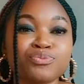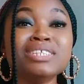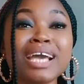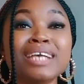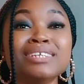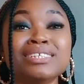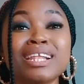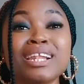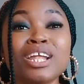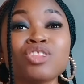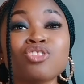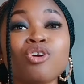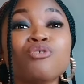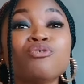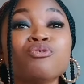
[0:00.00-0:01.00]
There is a
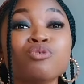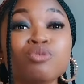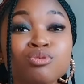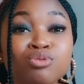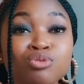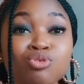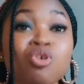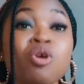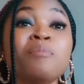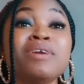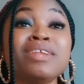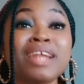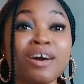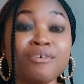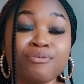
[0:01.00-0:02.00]
lot of ooze
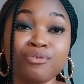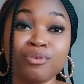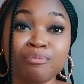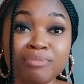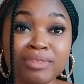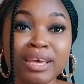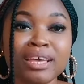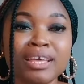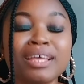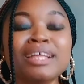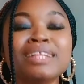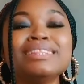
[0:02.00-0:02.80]
coming out from there.